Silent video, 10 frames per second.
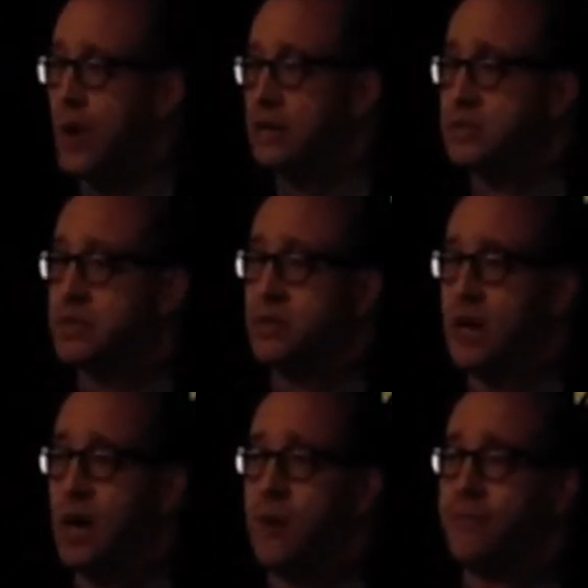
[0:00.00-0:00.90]
He went
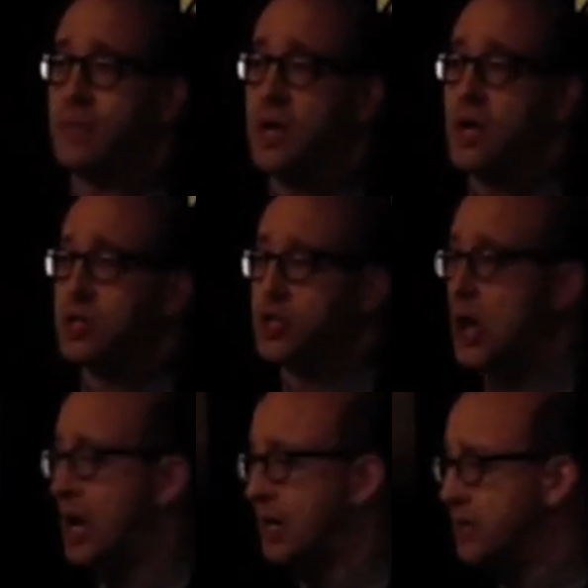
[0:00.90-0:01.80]
to um,
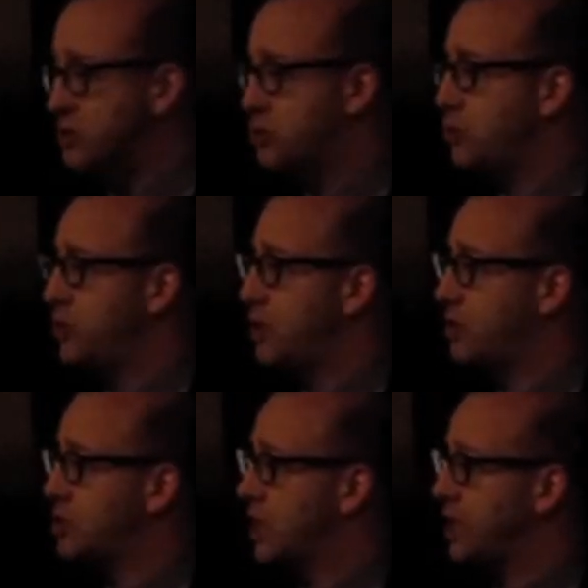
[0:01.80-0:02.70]
Jarry's
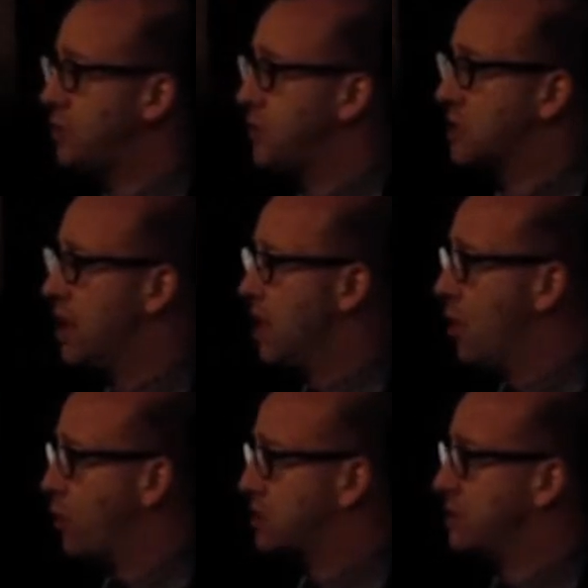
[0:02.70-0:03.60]
studio, and Jarry was
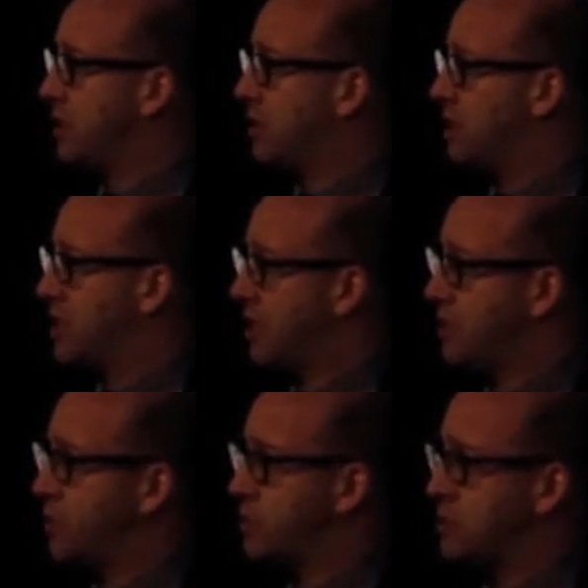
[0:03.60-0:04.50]
Nicolas
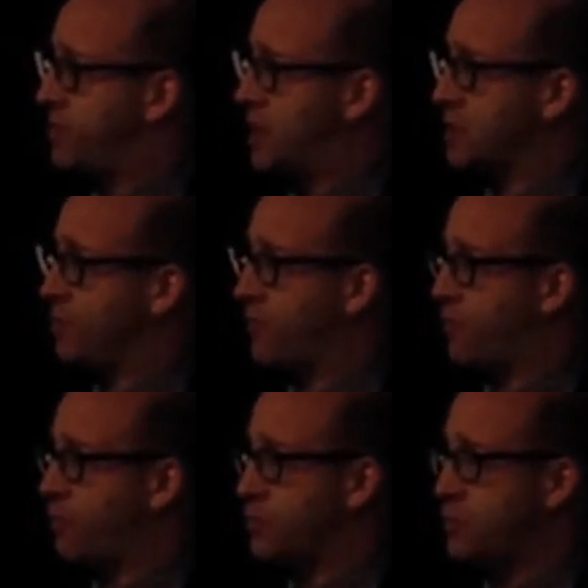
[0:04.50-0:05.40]
Jarry was
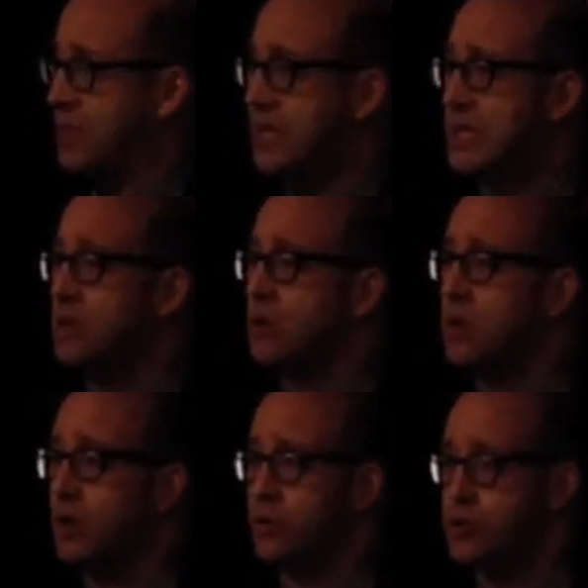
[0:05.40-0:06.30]
responsible for doing the
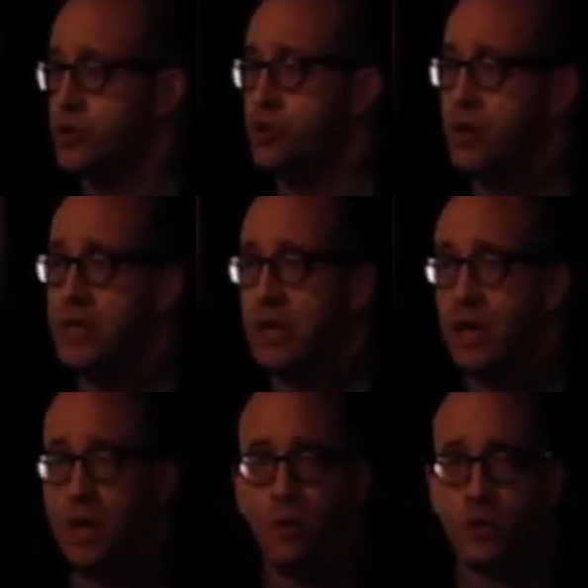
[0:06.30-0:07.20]
Guirlande de
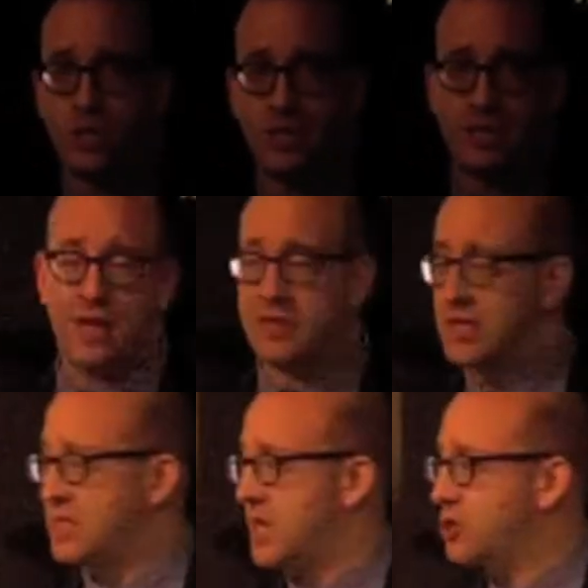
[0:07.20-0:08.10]
Julie which in the
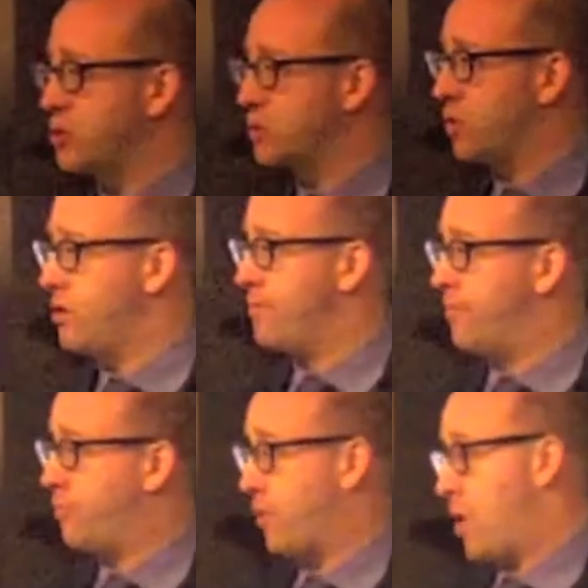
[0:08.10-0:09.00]
17th century is one
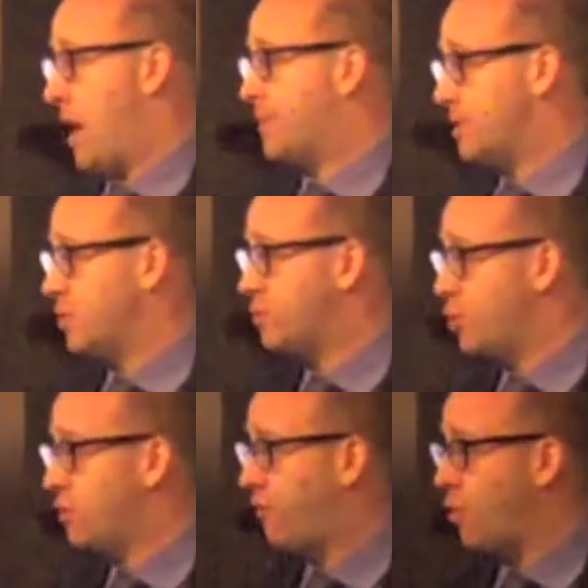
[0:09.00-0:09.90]
of the perhaps the
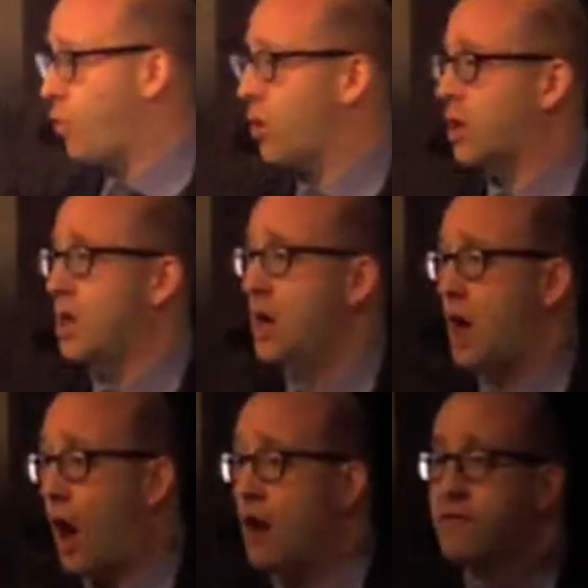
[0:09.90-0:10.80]
most beautiful
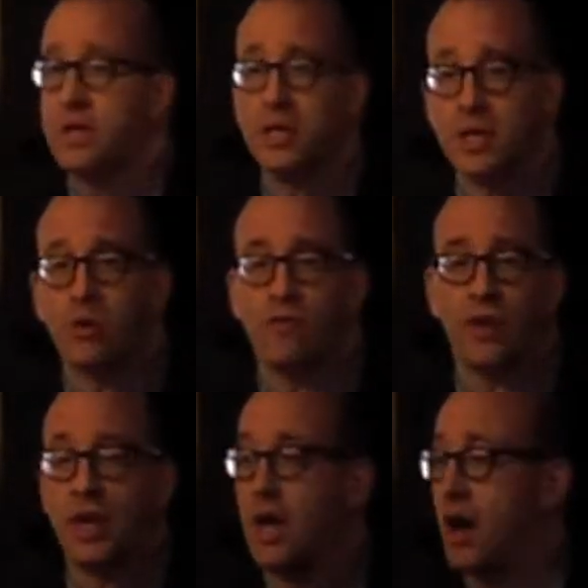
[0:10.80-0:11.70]
work of
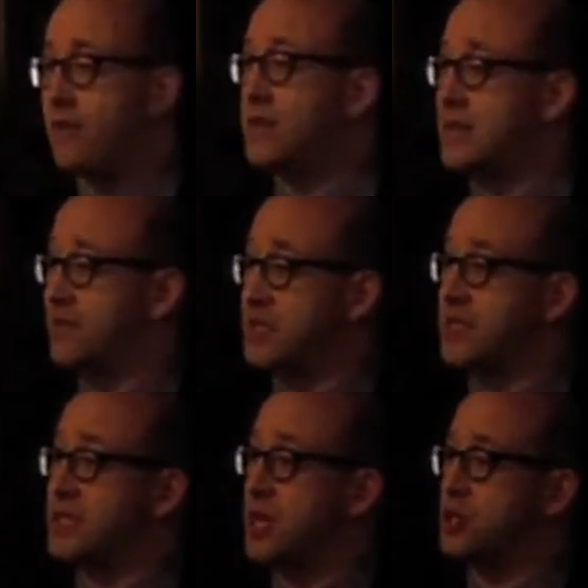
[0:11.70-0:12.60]
calligraphy of the
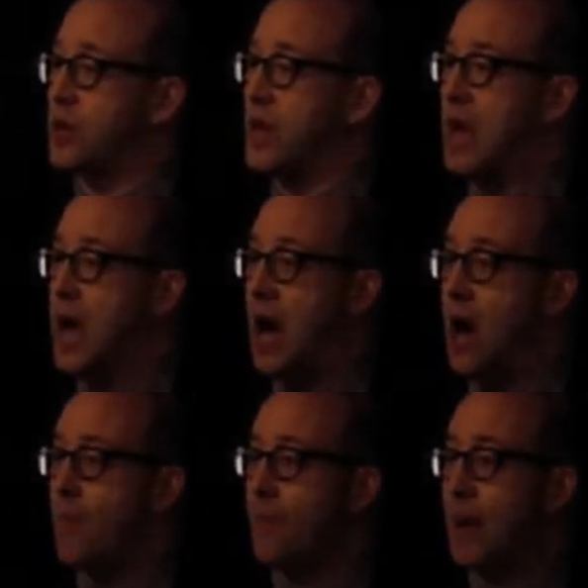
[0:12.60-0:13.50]
17th century.
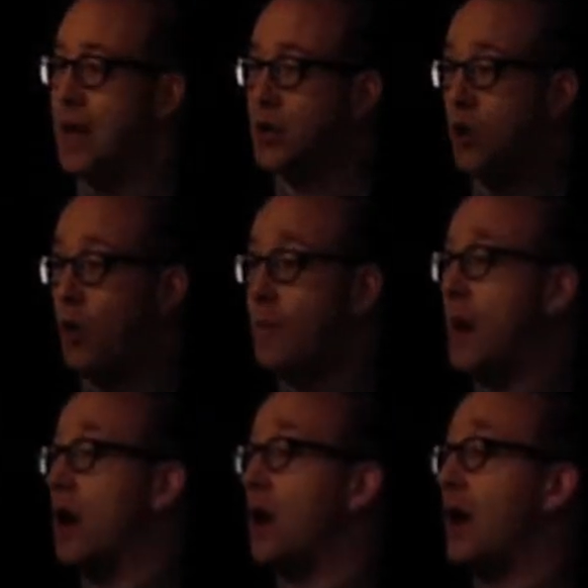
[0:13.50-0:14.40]
Um, and
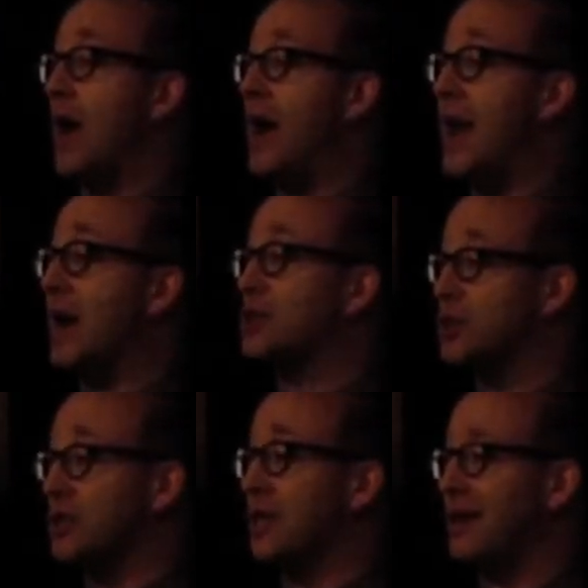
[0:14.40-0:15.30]
Colbert had
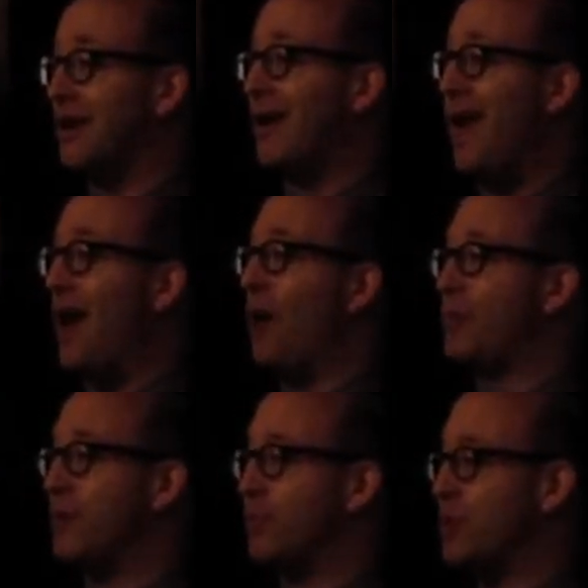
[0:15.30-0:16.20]
actually
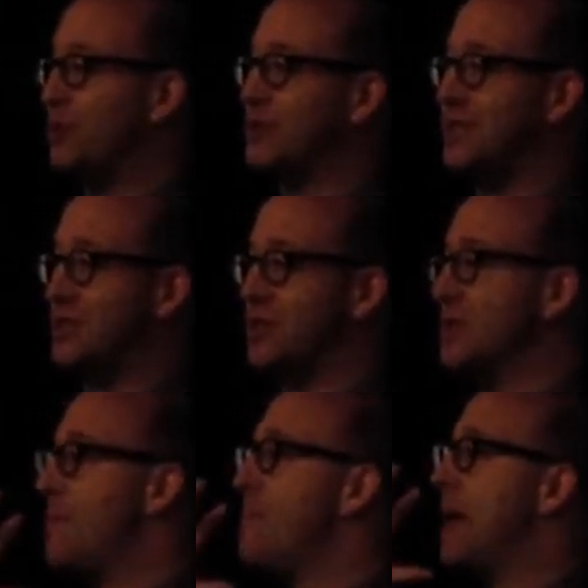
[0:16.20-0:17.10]
helped him produce this.
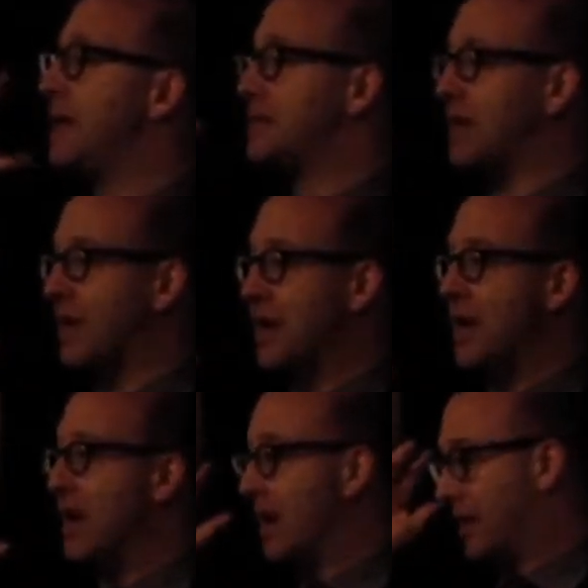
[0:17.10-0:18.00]
There's an
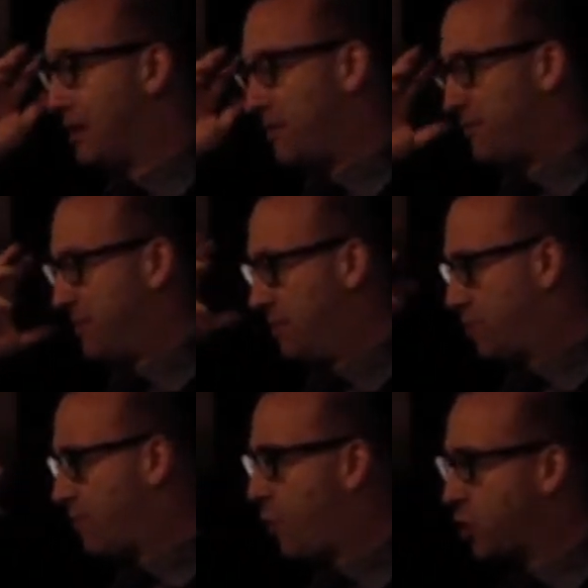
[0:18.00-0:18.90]
amazing
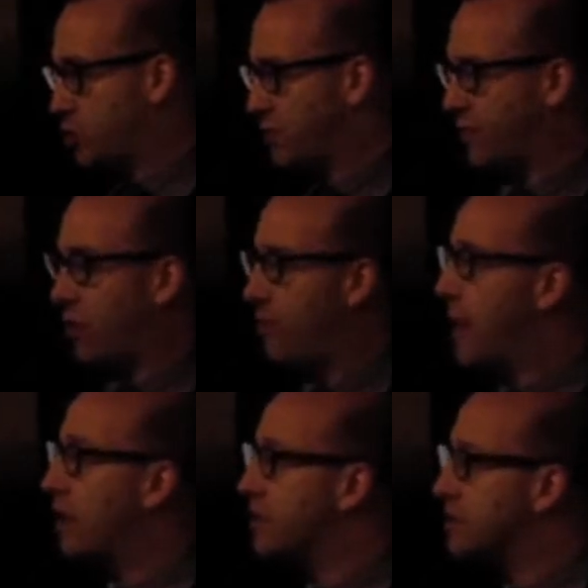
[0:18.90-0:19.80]
sort of portrait of
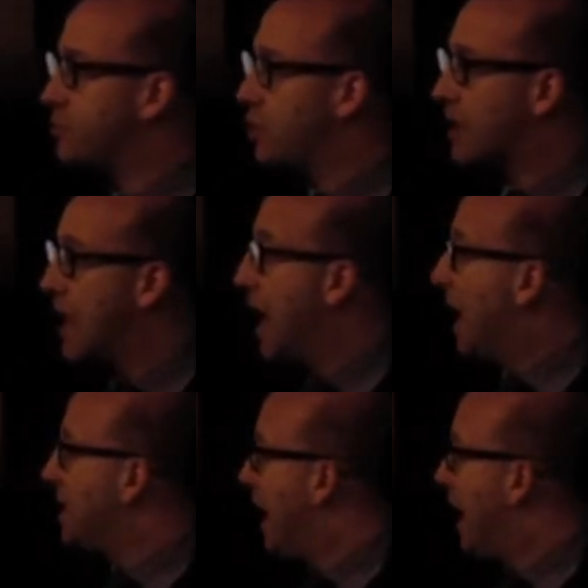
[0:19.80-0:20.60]
Colbert in this book.